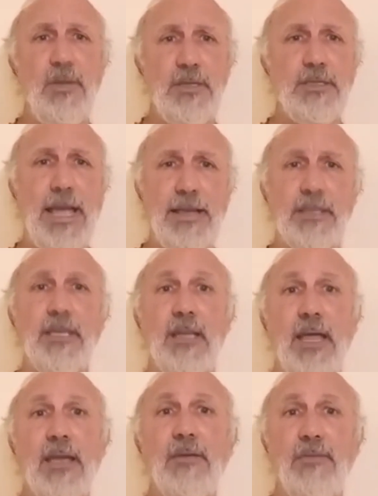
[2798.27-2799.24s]
he's acting
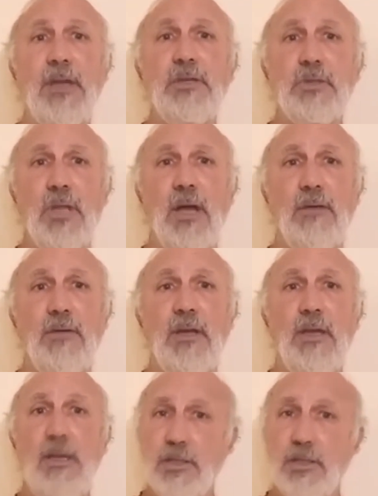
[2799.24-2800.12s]
like a Vaishnava.